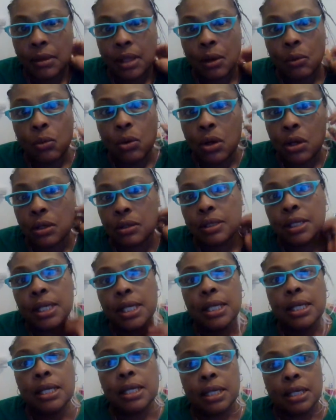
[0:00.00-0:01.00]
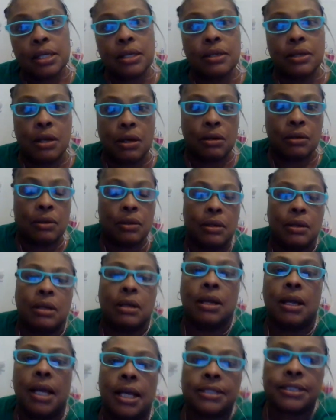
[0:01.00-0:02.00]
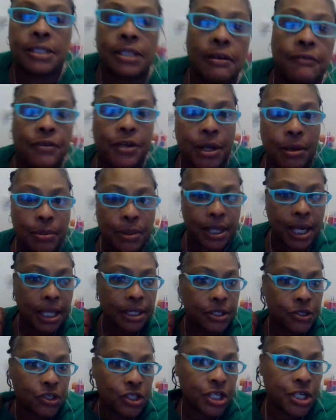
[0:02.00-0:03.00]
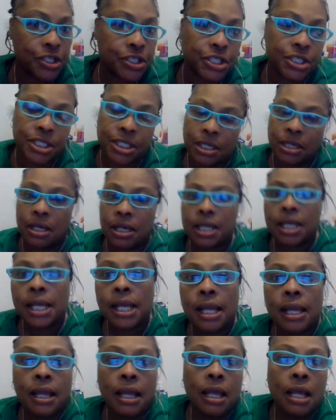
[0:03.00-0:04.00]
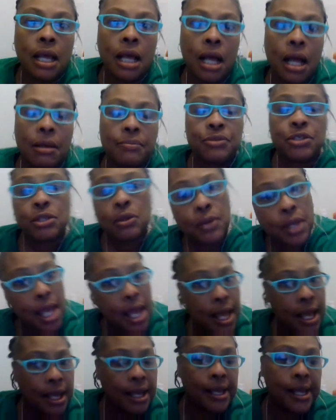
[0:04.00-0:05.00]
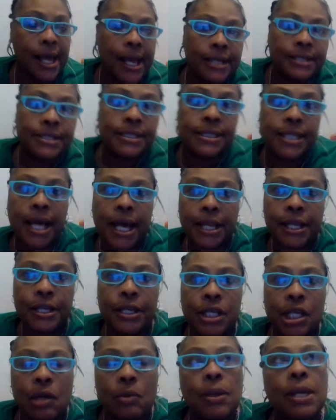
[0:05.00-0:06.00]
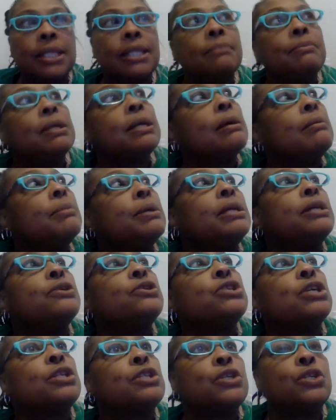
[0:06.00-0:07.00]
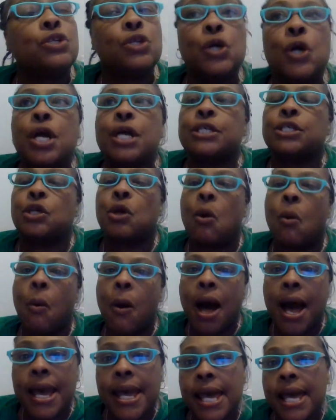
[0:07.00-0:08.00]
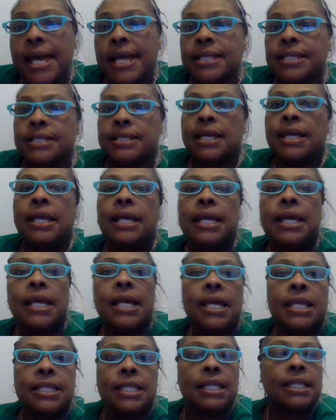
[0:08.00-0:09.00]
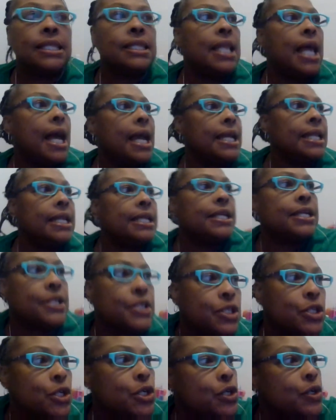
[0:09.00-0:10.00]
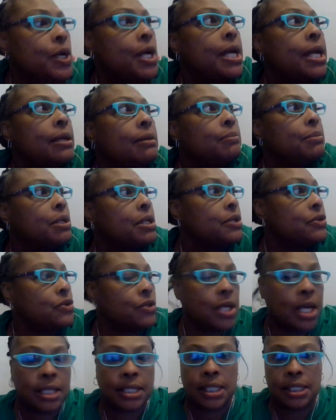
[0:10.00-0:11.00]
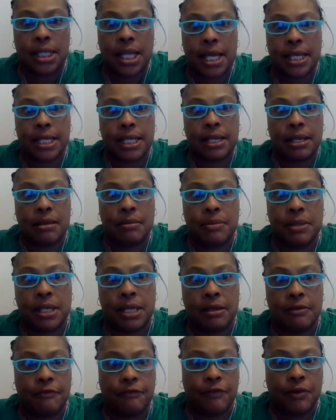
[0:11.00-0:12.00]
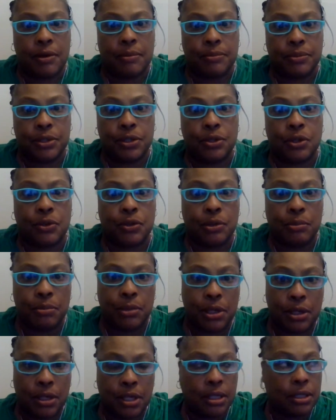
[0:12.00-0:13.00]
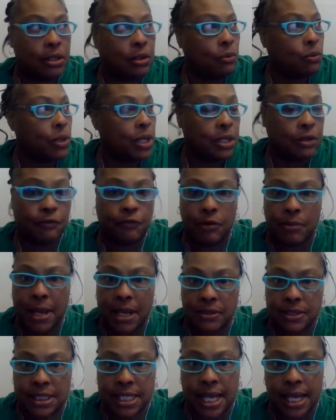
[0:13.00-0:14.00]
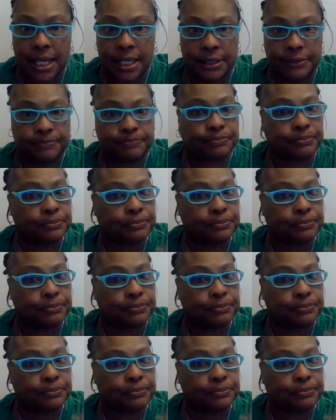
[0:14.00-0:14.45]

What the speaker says: Well, you know, I stuff in there, but not the chairs to sit on. So yeah, I decided, you know what, let me come in here and shut the door. It's quiet. The lighting is great because you got the lighting coming in from, you know, the mirror, the window from outside.